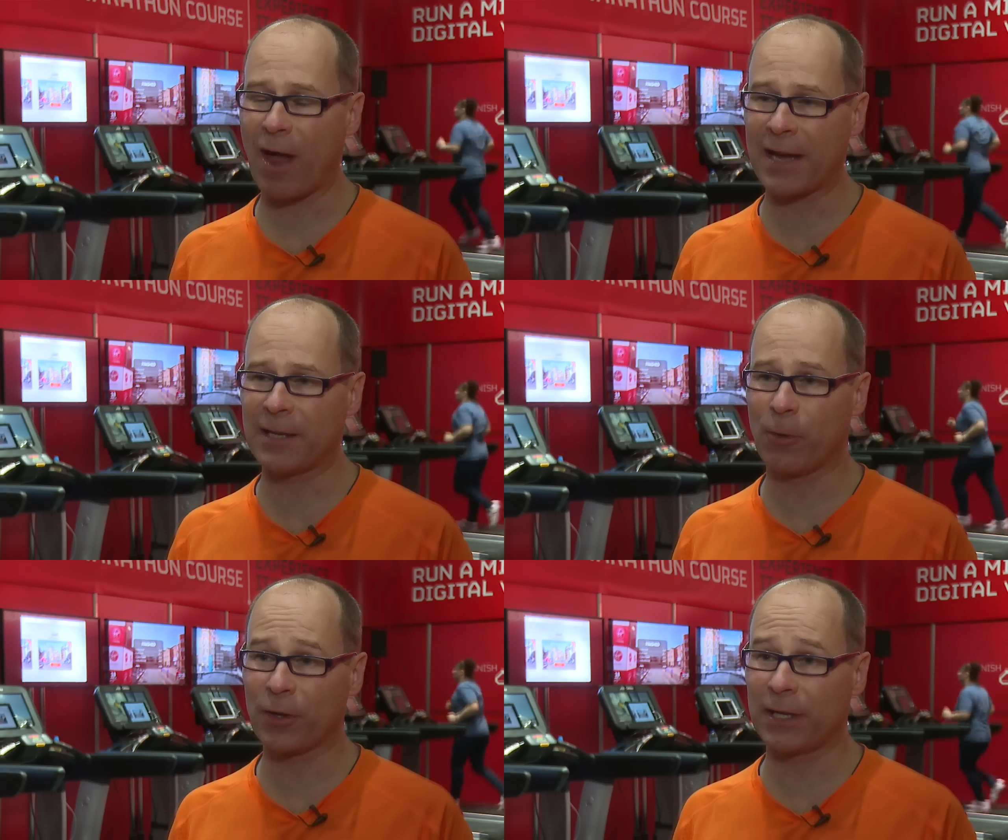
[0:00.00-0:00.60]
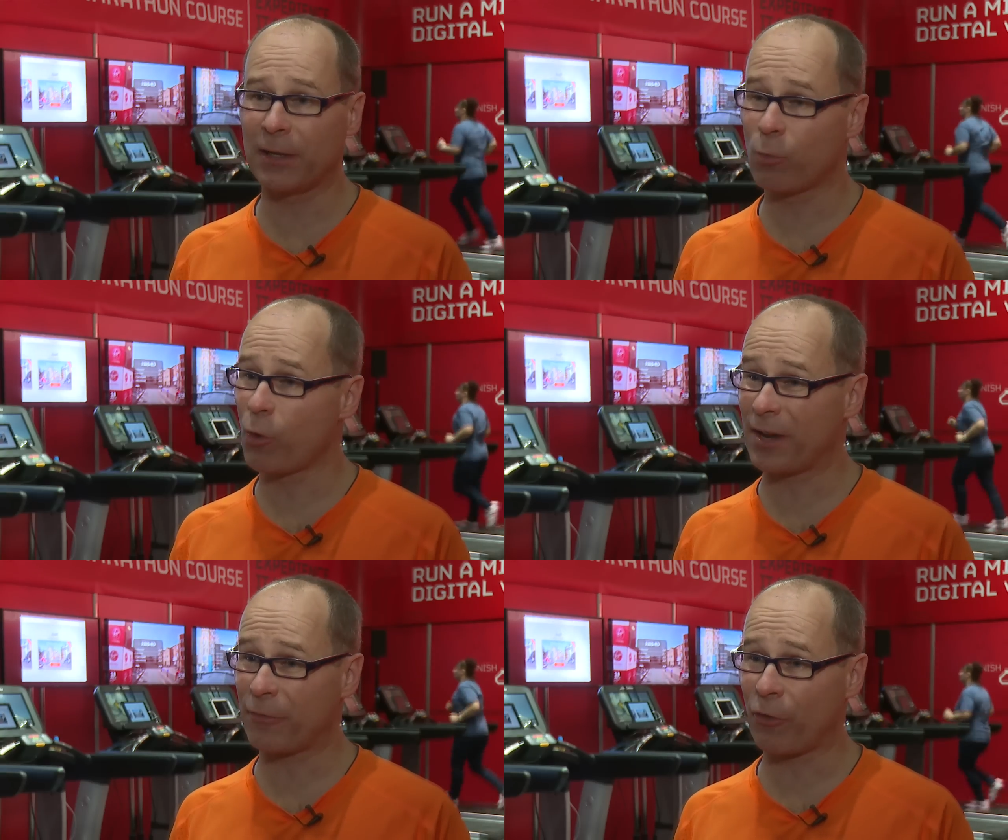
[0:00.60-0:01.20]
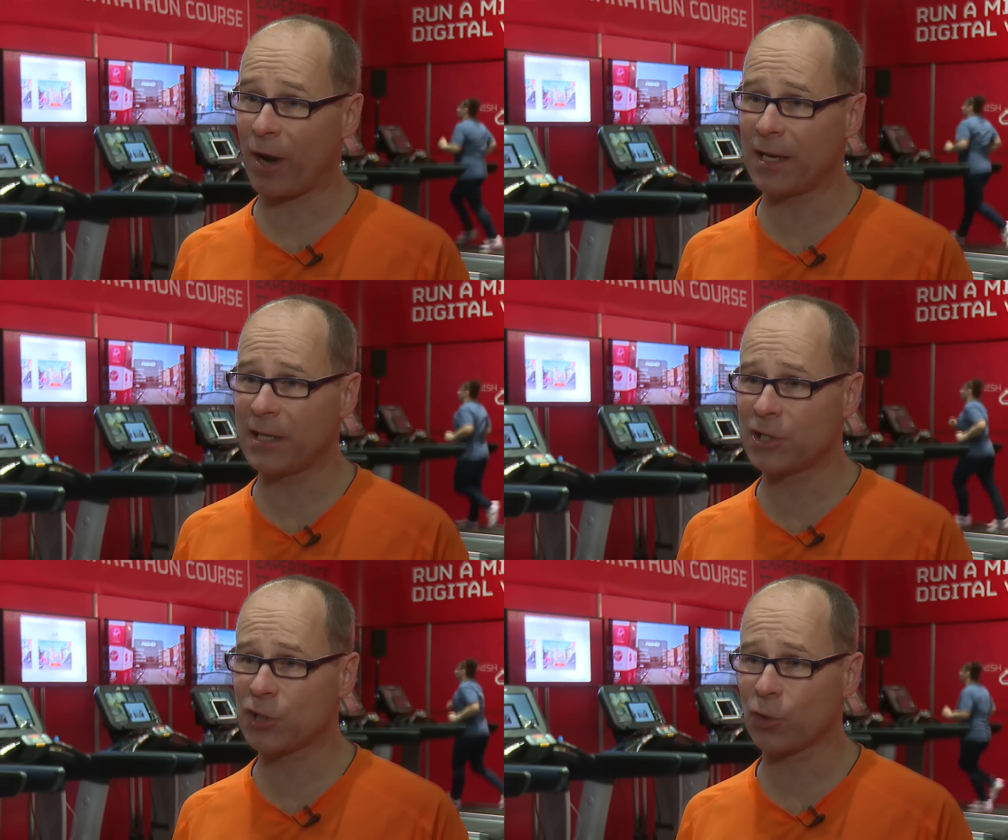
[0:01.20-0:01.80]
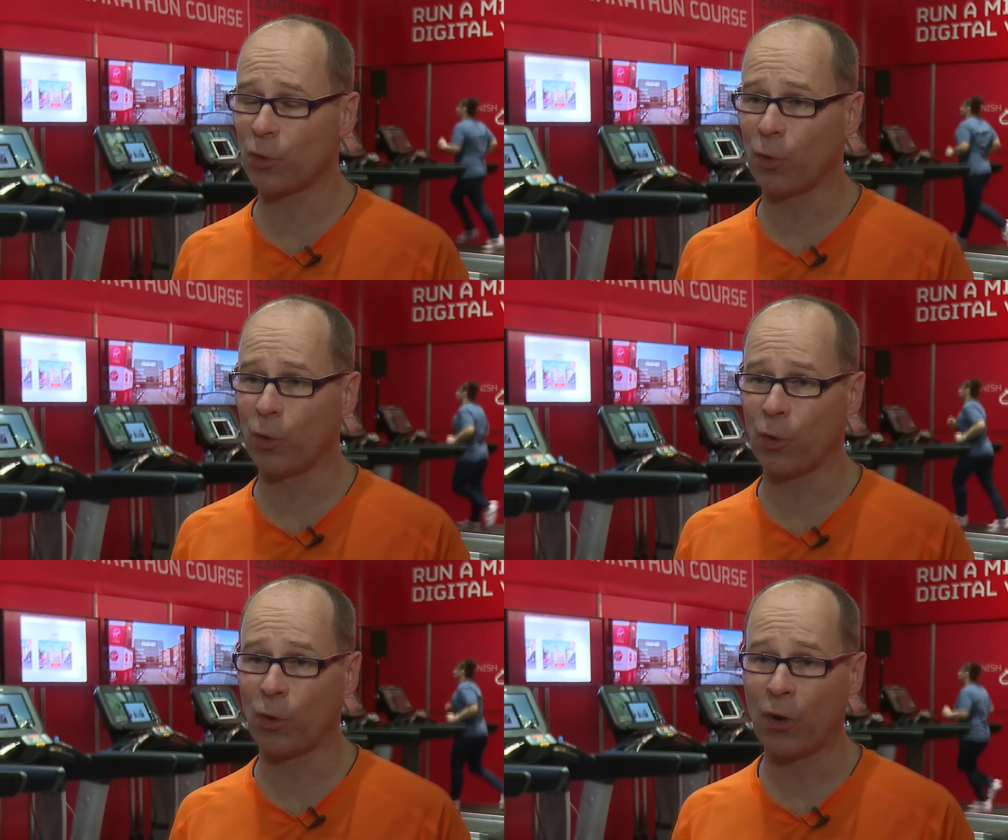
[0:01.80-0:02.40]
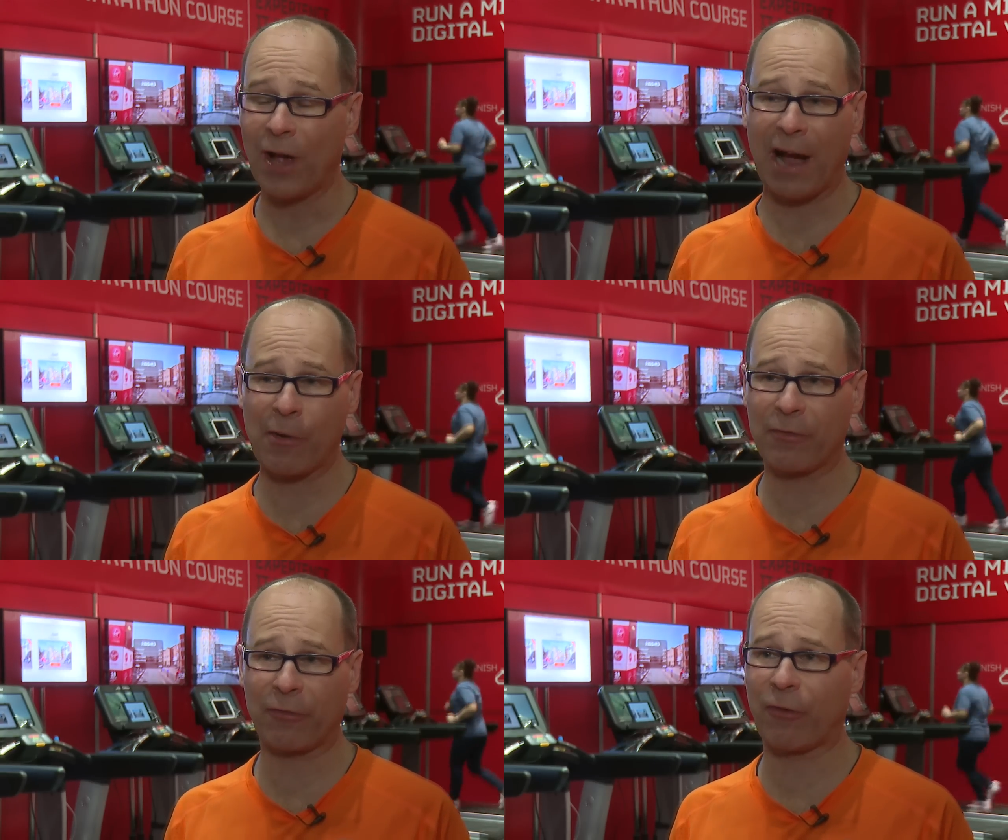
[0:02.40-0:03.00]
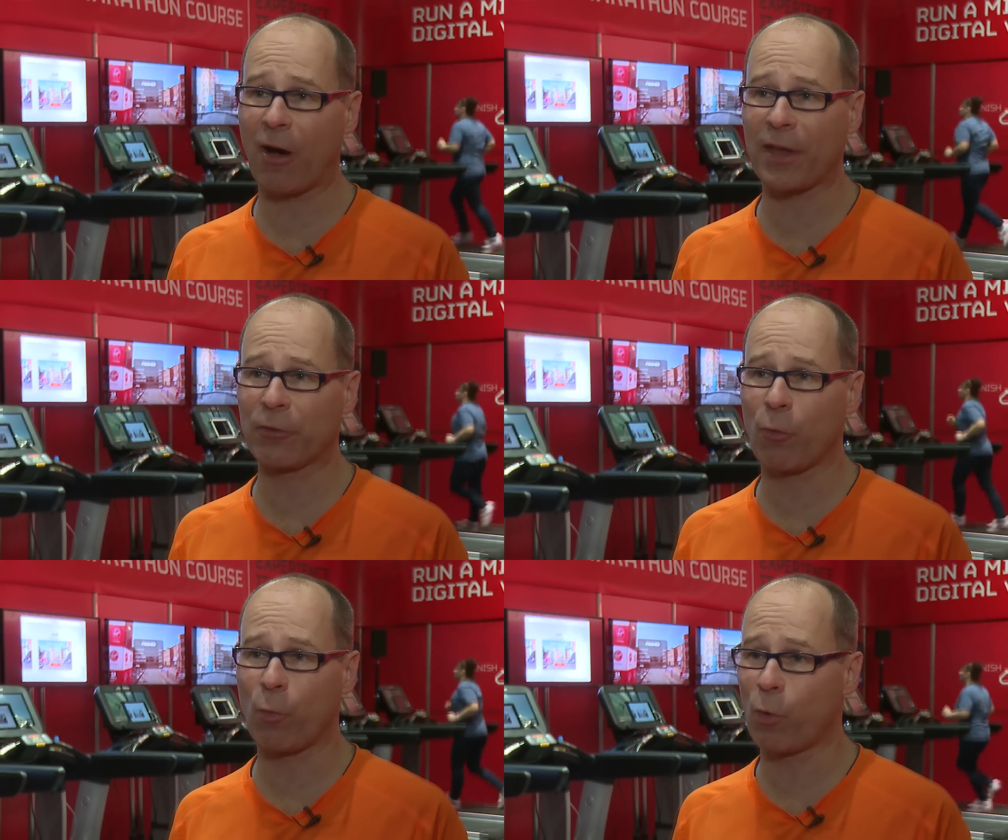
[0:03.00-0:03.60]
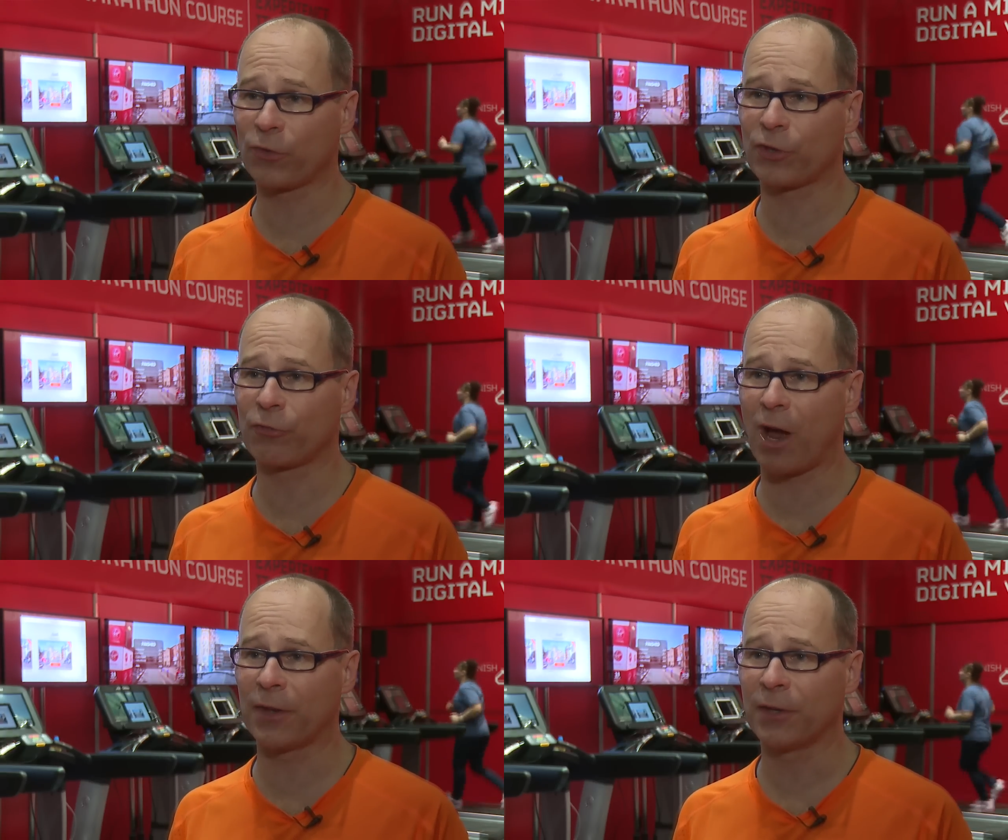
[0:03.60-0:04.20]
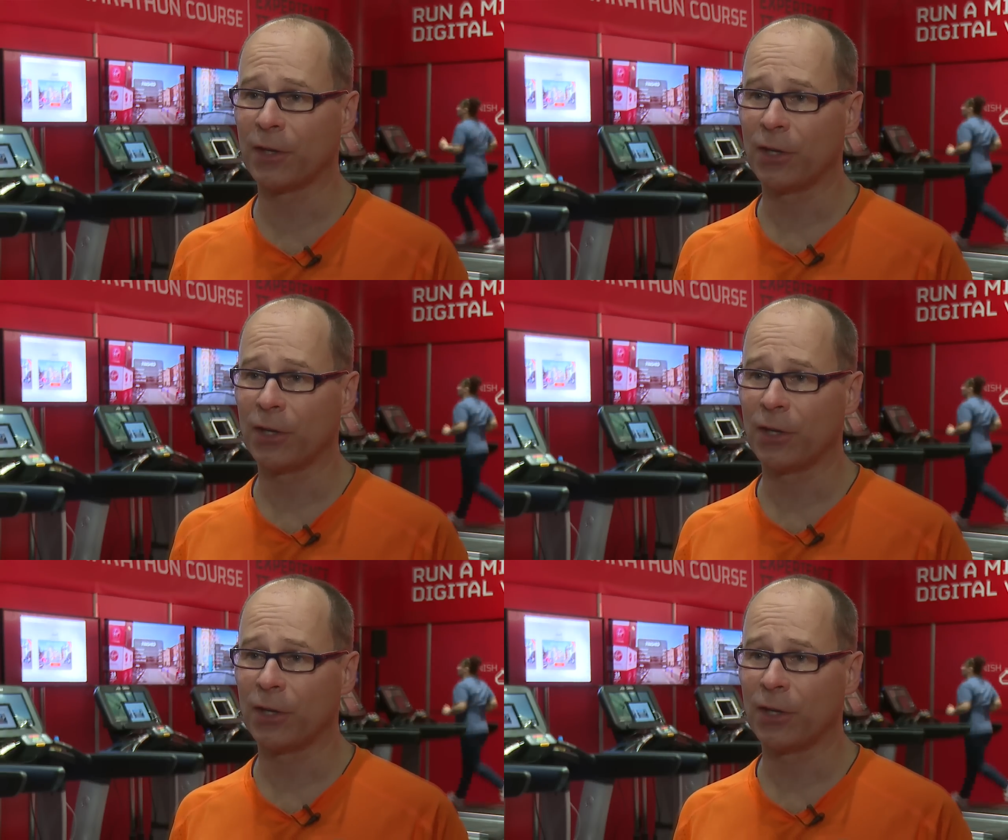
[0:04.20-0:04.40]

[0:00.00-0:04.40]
anybody, whatever age or however far they want to run.